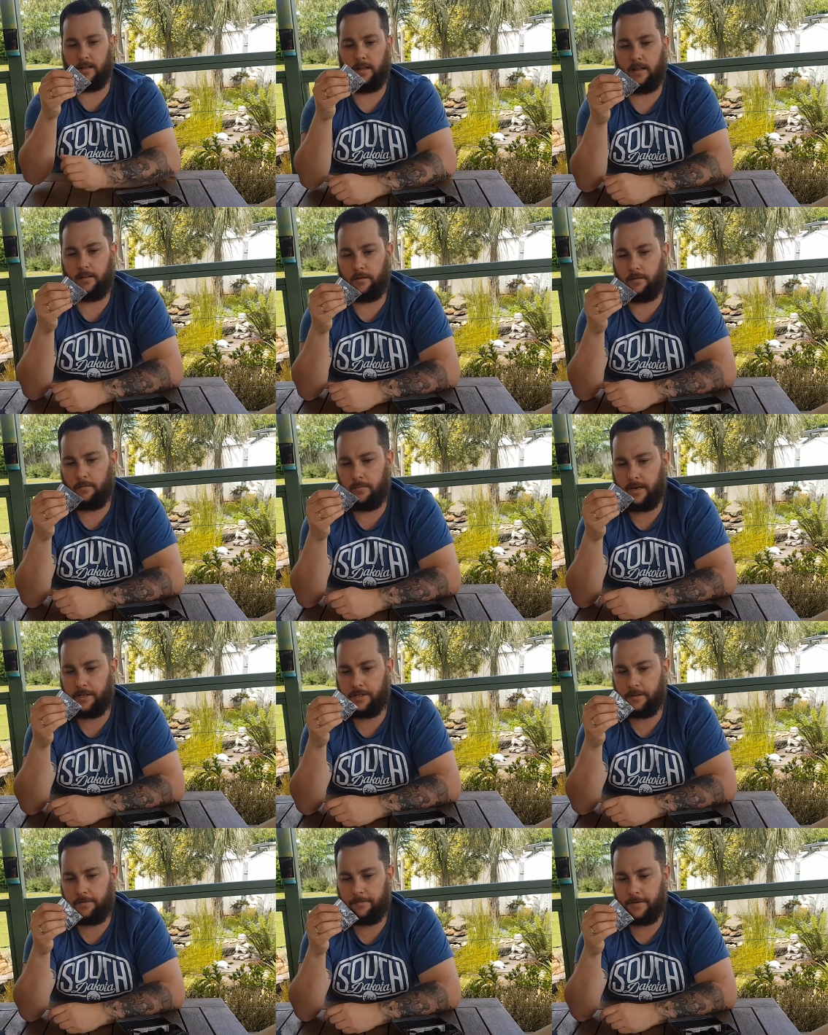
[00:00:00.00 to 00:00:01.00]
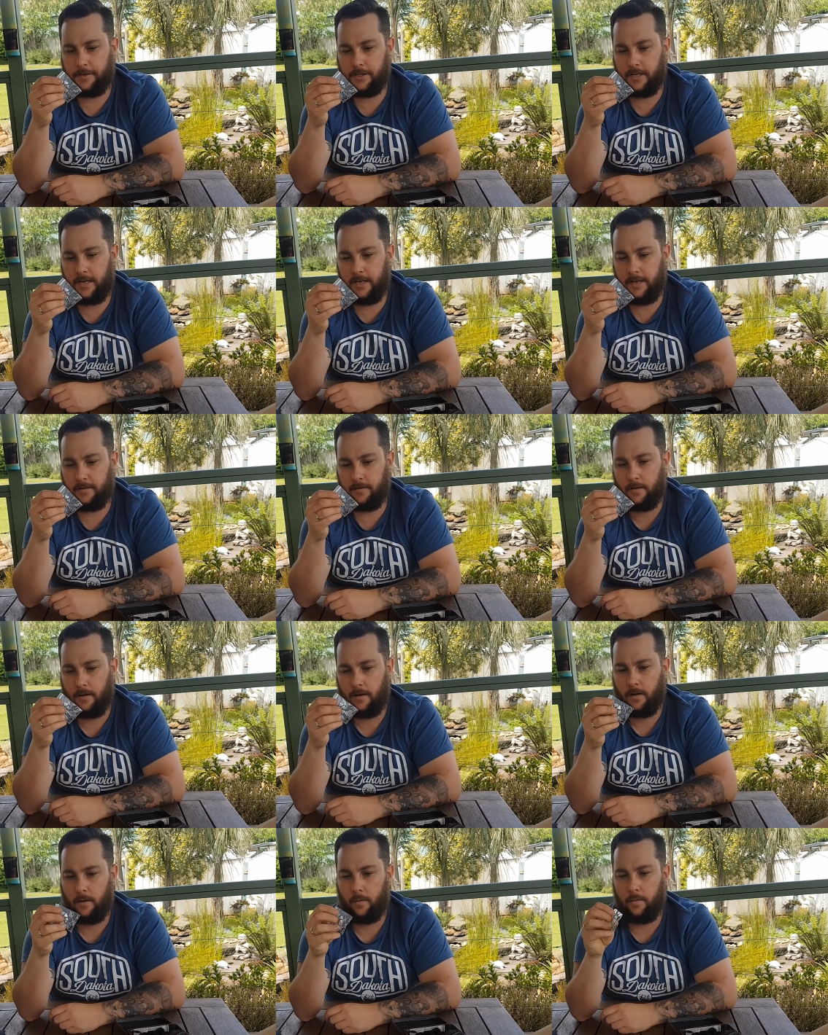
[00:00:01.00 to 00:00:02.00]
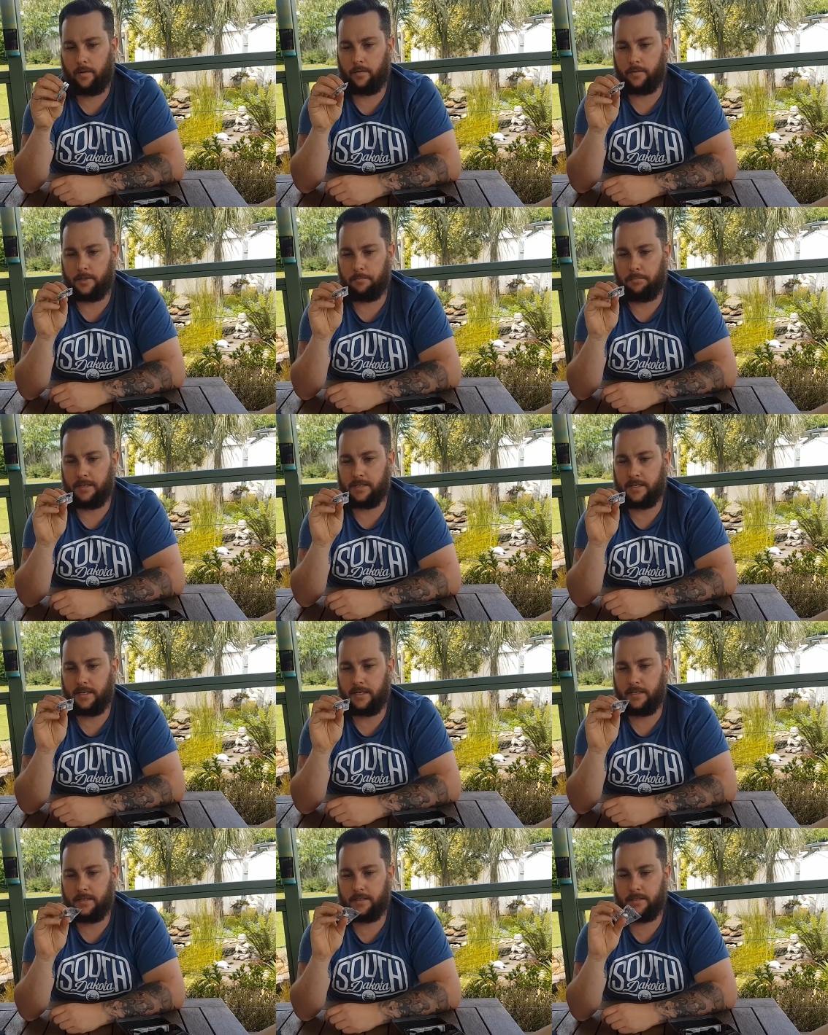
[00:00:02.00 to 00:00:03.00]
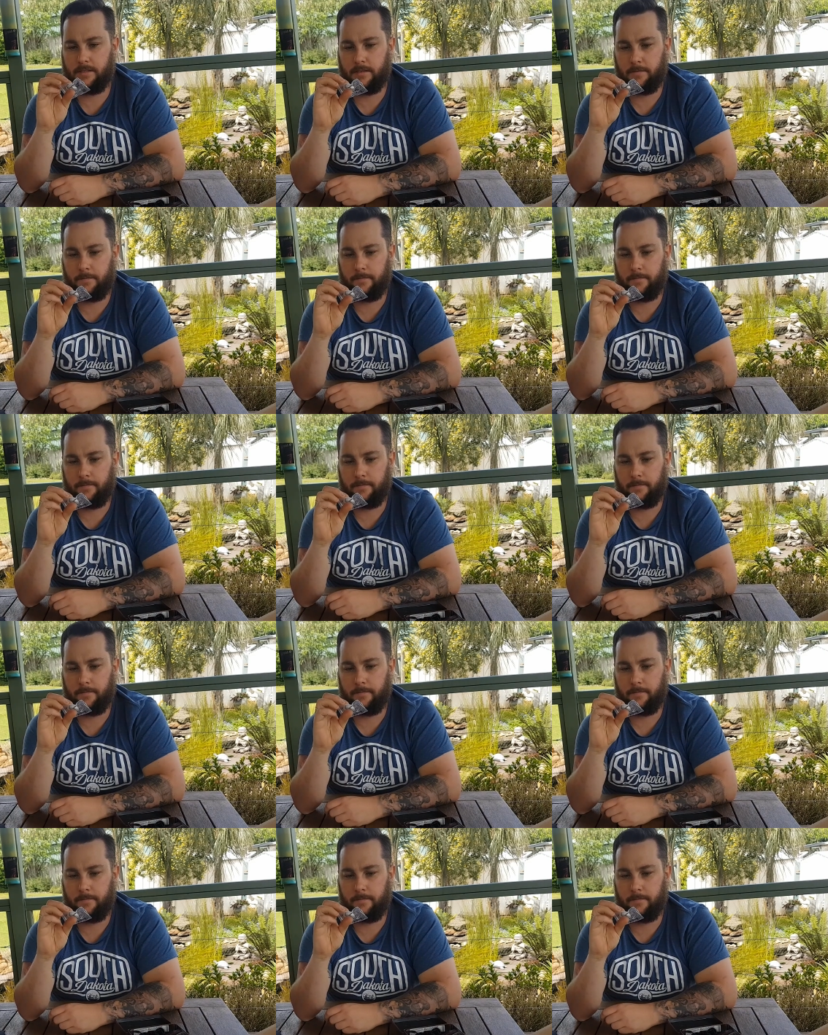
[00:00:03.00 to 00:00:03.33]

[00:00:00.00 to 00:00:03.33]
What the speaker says: little makeshift fishing kit with little split sinkers.